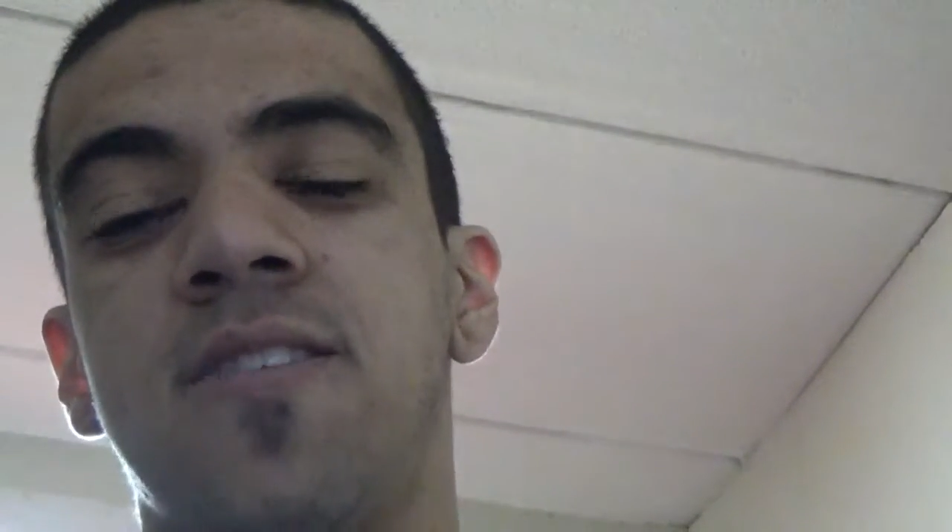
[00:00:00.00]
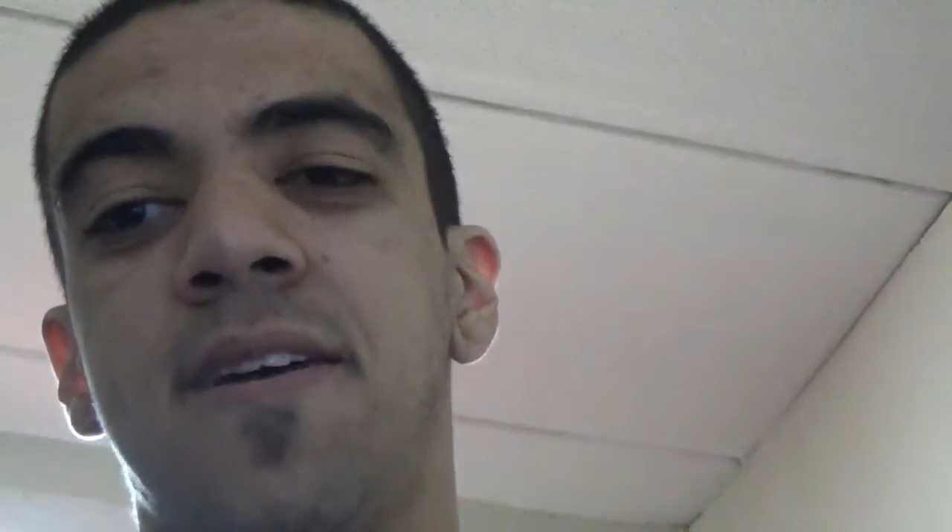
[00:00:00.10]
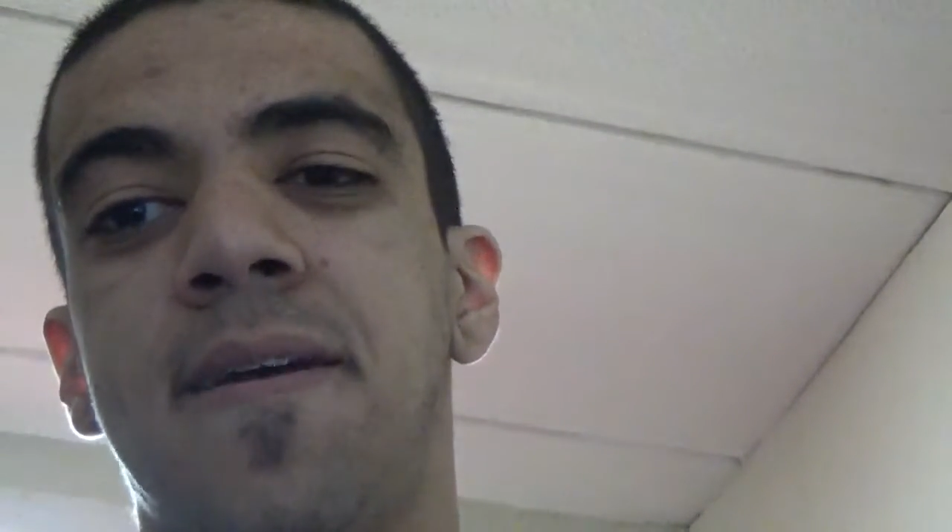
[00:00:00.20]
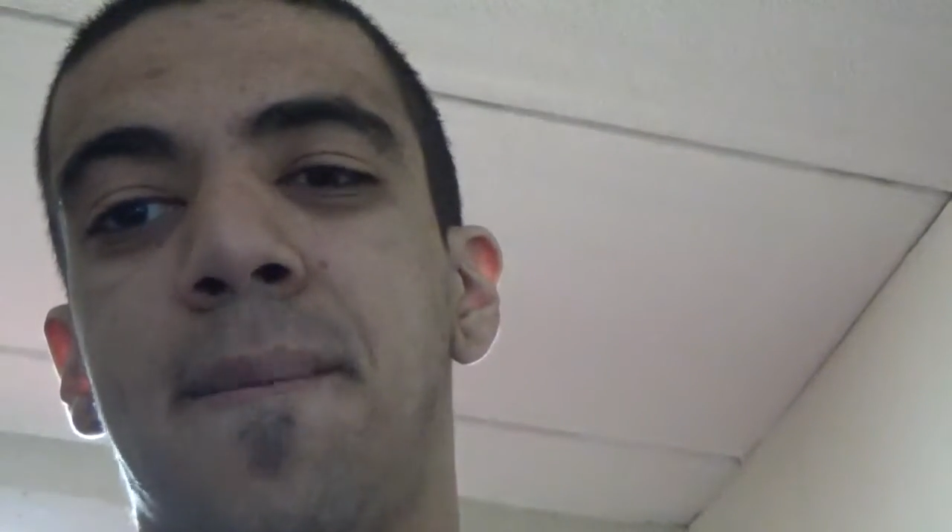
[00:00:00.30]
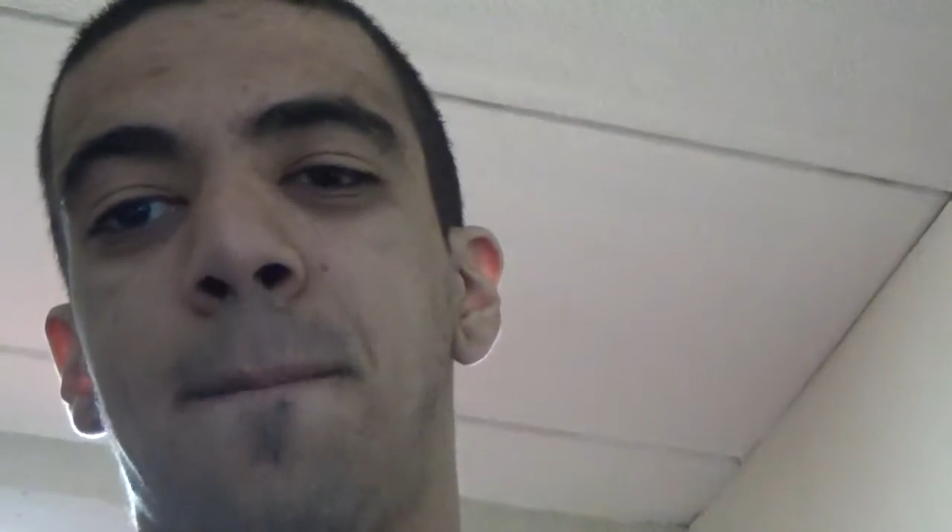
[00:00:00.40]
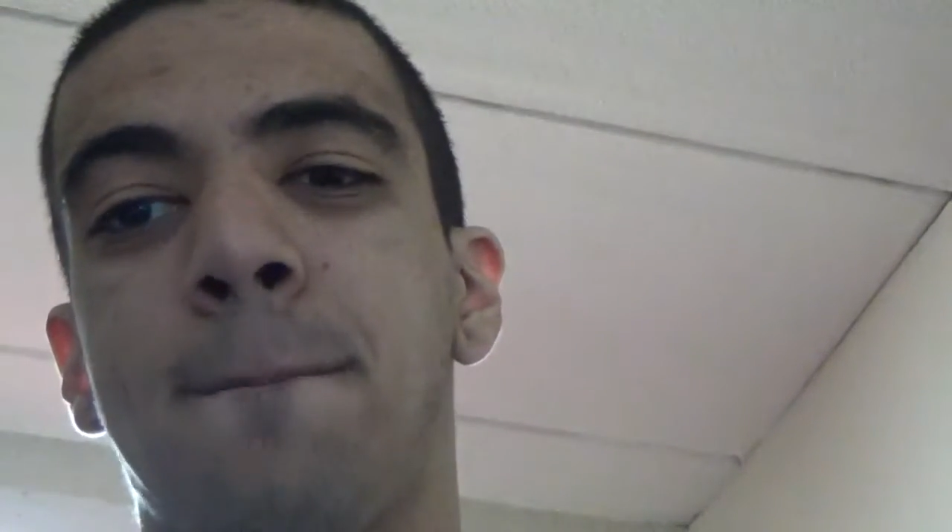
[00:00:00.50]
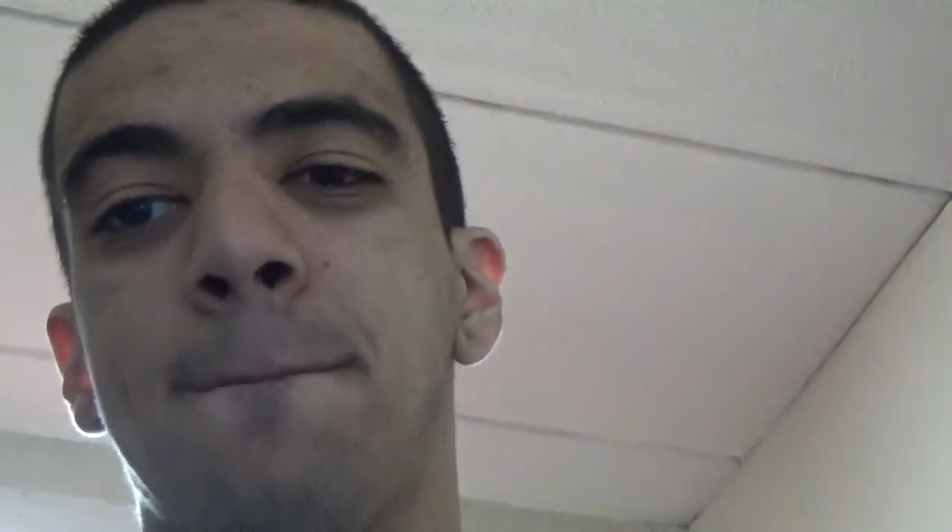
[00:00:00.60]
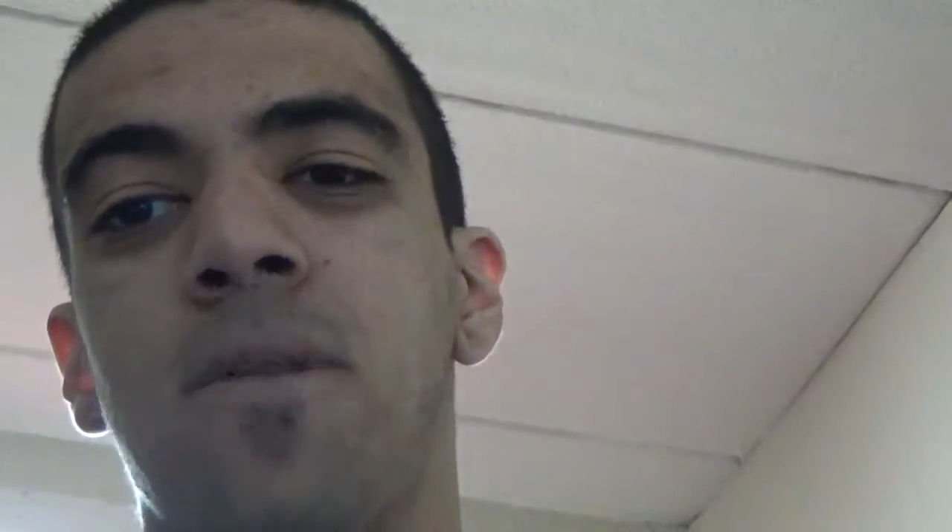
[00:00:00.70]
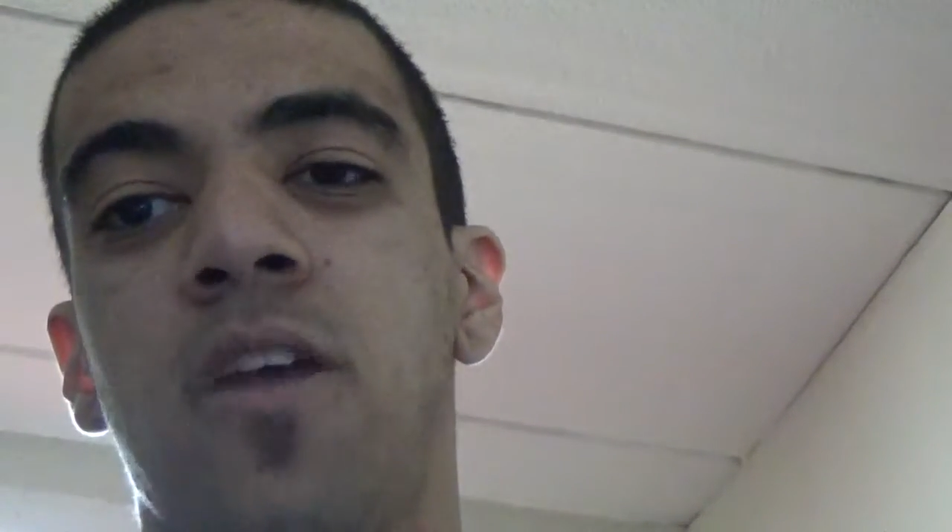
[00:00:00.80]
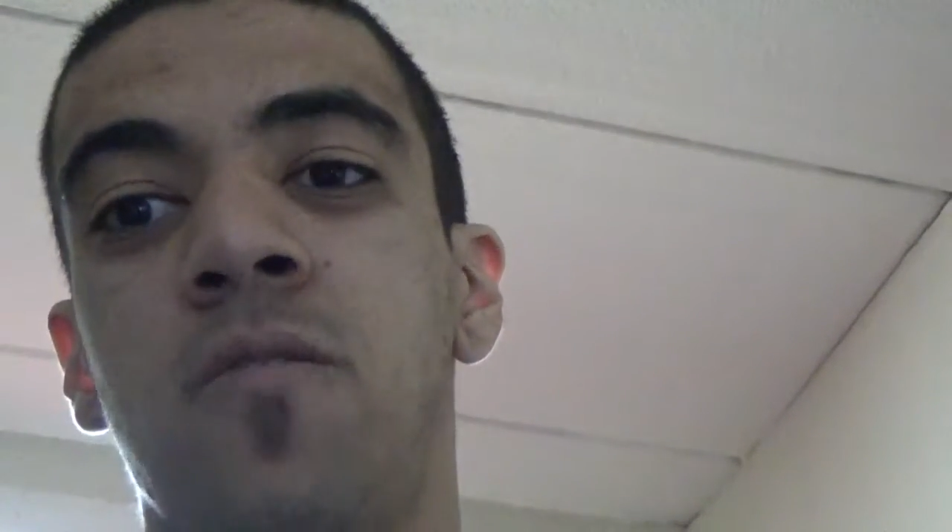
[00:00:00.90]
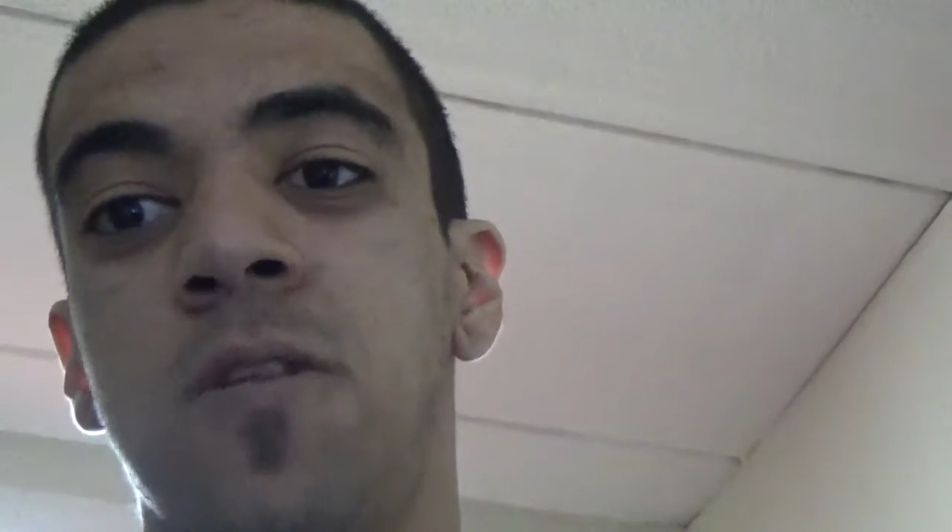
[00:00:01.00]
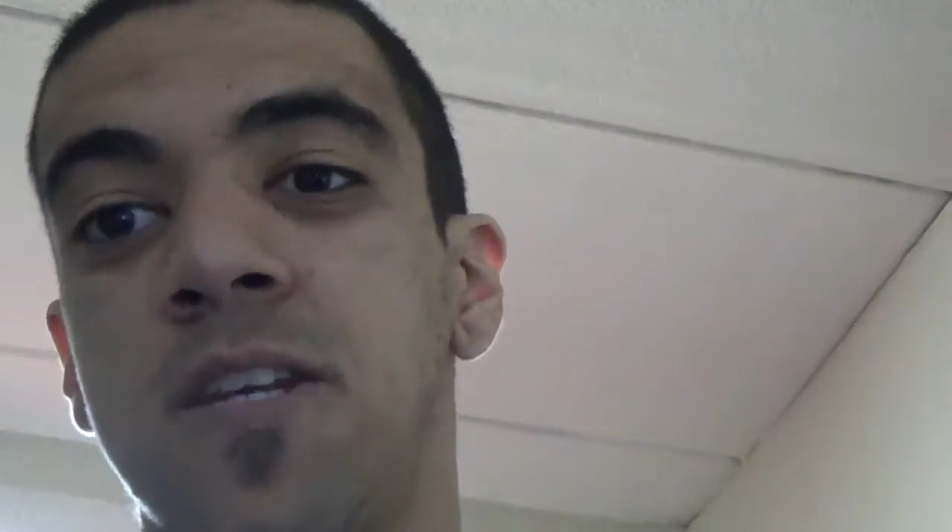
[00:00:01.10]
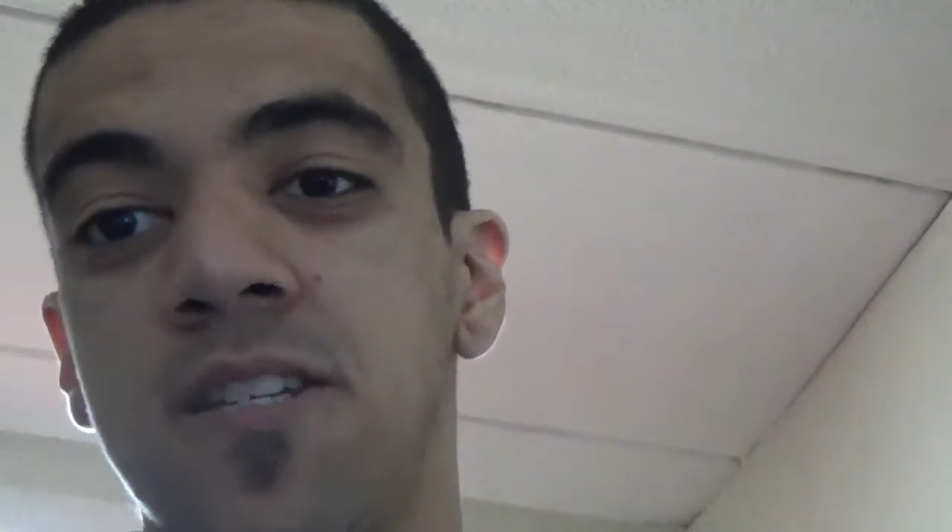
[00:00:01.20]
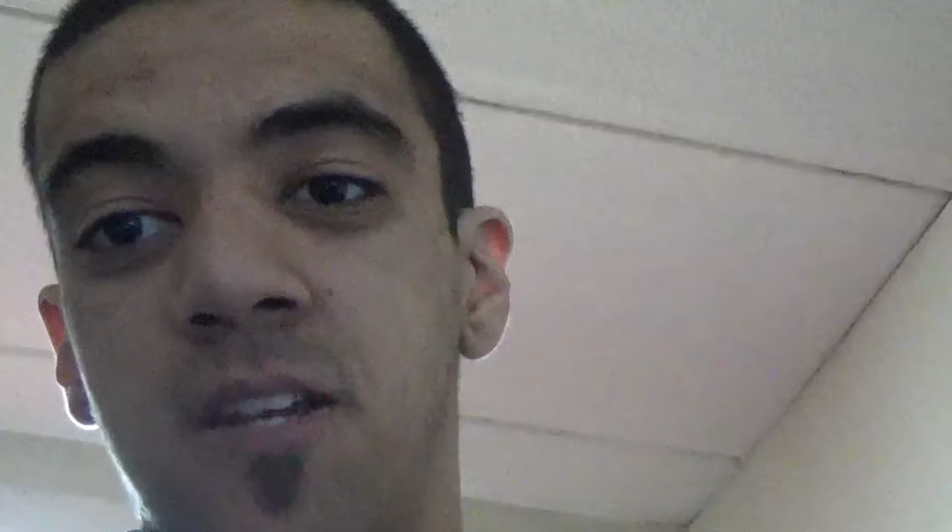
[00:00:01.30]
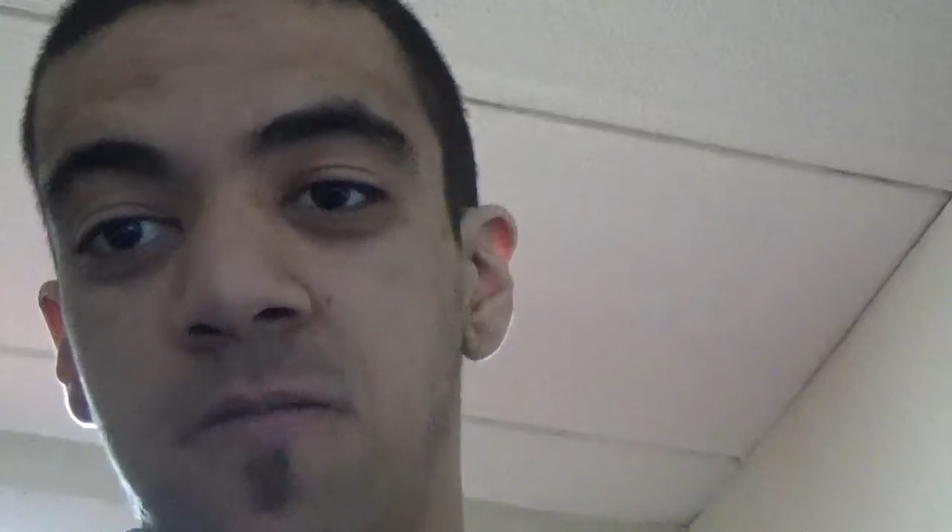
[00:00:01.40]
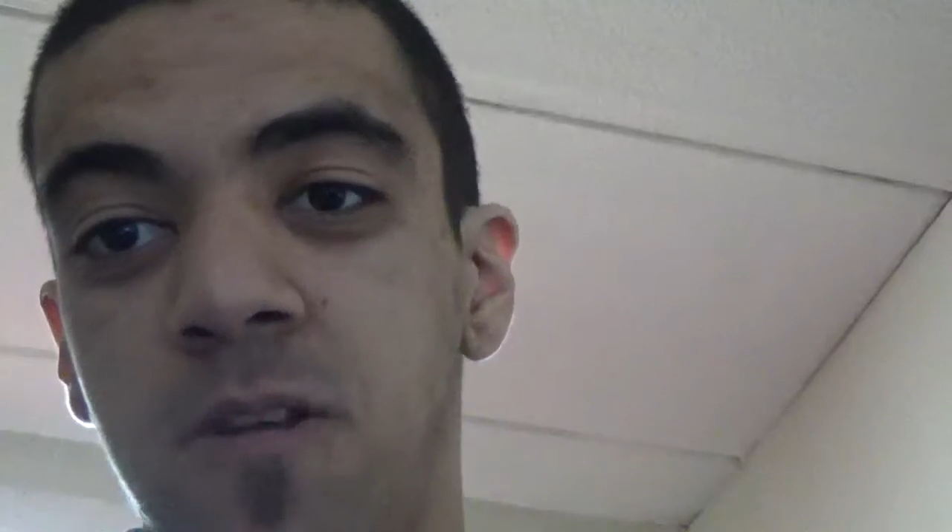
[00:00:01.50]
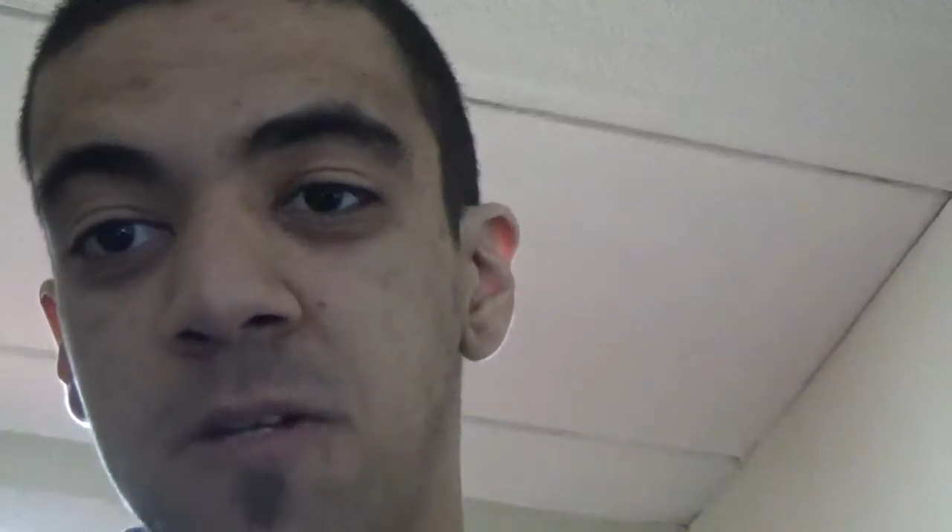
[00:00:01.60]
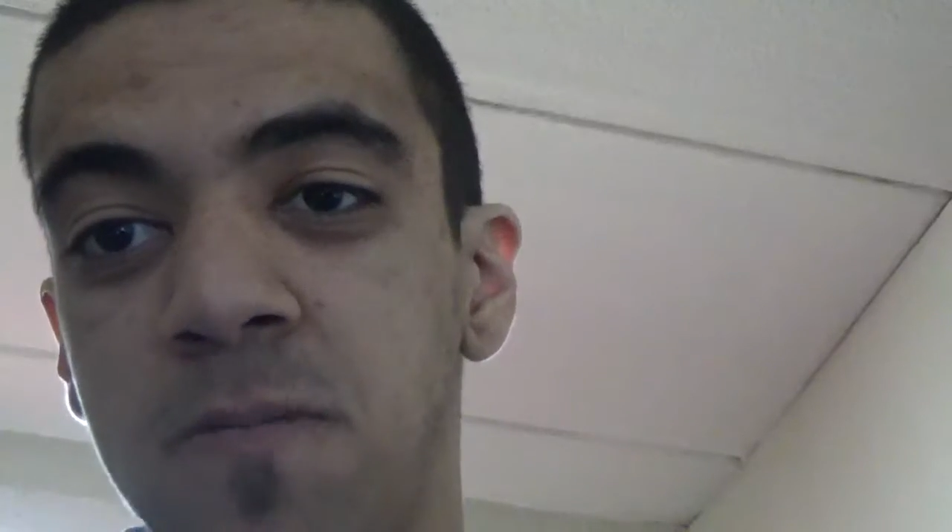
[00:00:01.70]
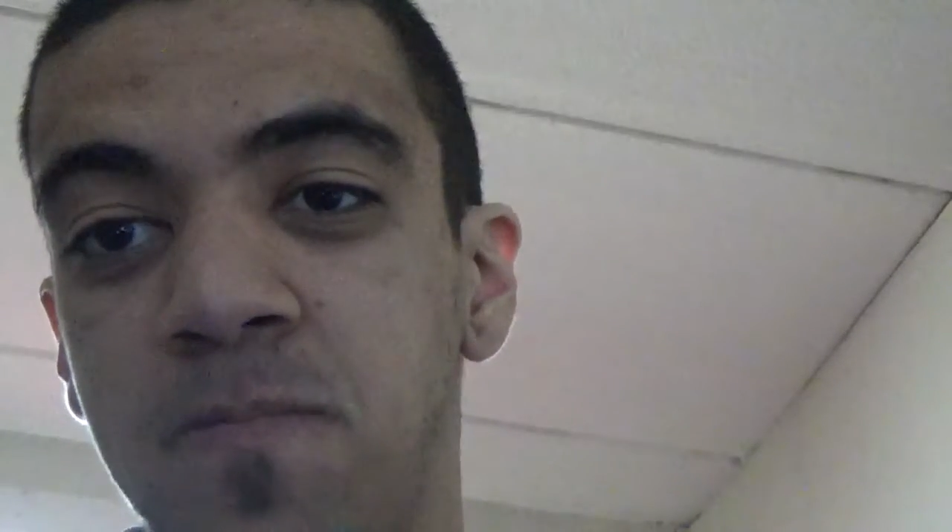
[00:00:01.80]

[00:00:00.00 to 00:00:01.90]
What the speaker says: that everything is infinite.